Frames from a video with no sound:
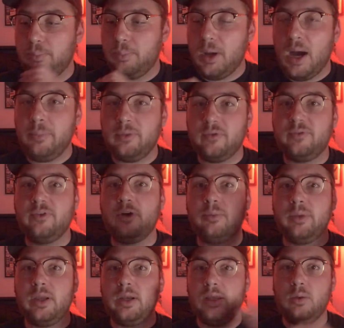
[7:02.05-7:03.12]
pop the
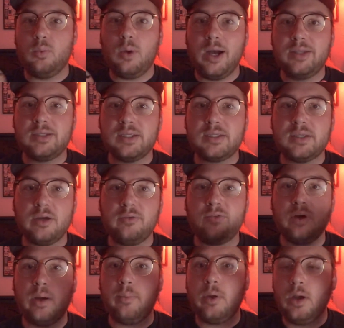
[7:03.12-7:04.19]
film in, it winds
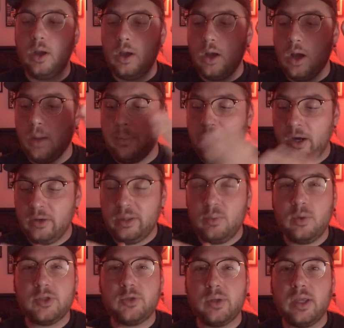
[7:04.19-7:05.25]
itself up. Apparently
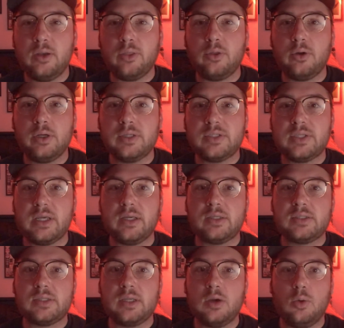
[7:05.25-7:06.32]
once you hit
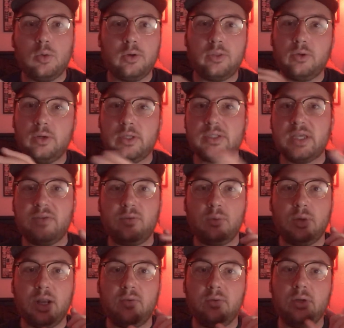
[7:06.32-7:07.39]
36 or 37,
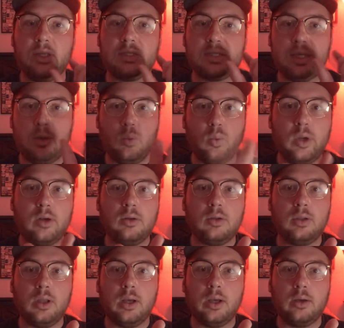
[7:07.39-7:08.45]
whatever it is, it
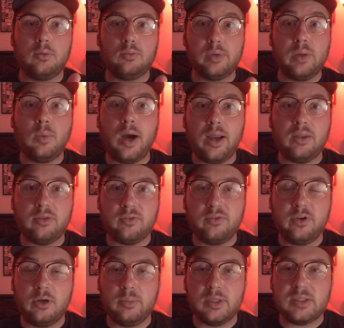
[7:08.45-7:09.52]
will rewind the
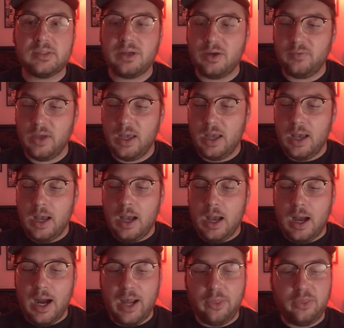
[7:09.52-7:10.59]
film itself.
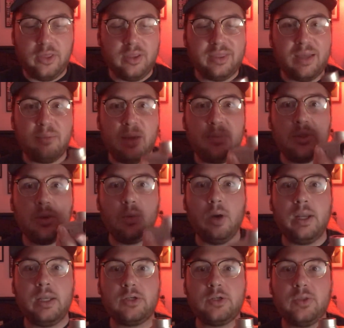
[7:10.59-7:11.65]
I think that might be the
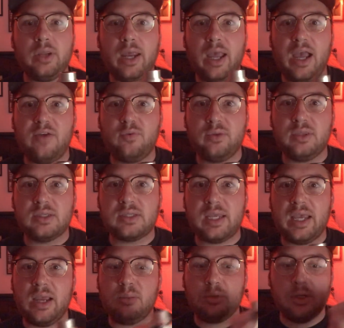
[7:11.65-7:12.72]
one issue that I have with this
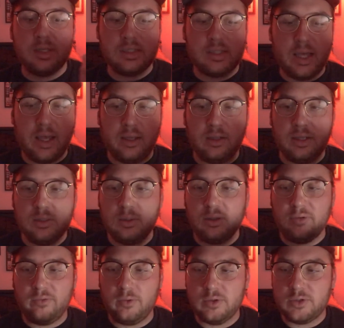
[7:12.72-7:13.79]
camera, is that at least with
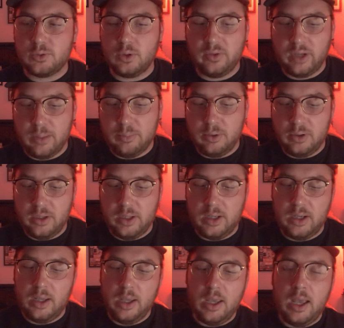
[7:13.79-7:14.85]
the first roll that I put
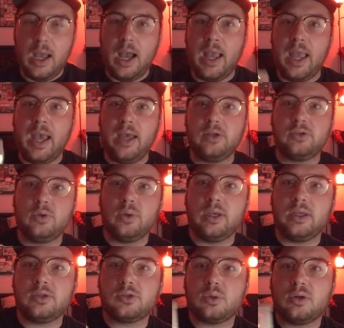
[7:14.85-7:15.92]
in, I had to
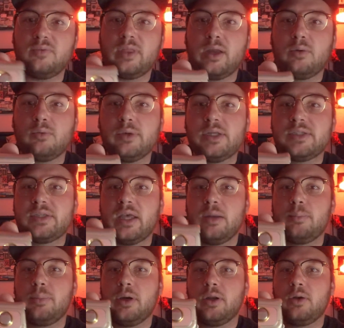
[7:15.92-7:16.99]
hit sort of that
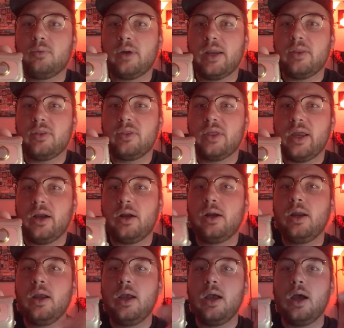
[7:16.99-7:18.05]
reset button right
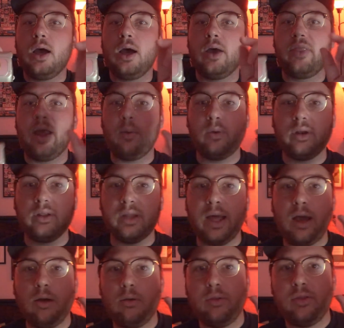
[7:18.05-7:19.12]
there that would
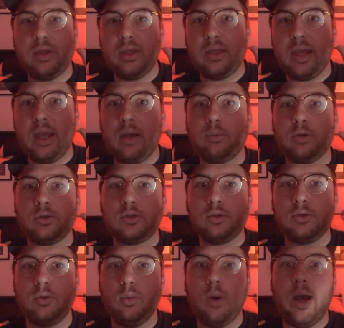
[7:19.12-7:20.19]
allow the camera
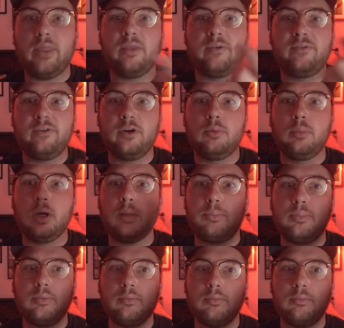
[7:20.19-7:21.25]
to wind the film up,
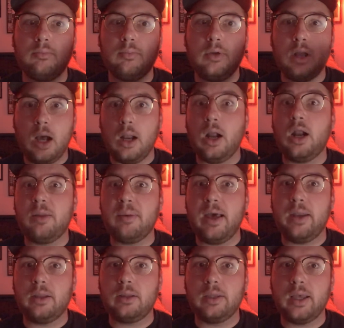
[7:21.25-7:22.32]
not
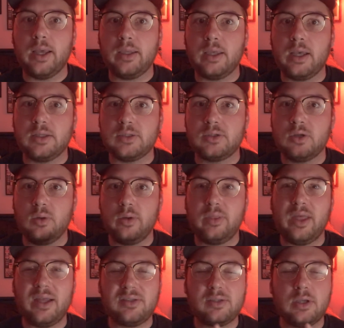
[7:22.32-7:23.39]
automatically, I guess. So
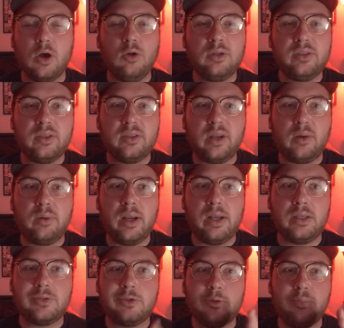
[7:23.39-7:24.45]
that's the only thing that I ran
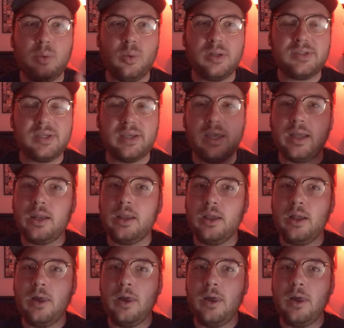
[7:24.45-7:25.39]
into, but once again,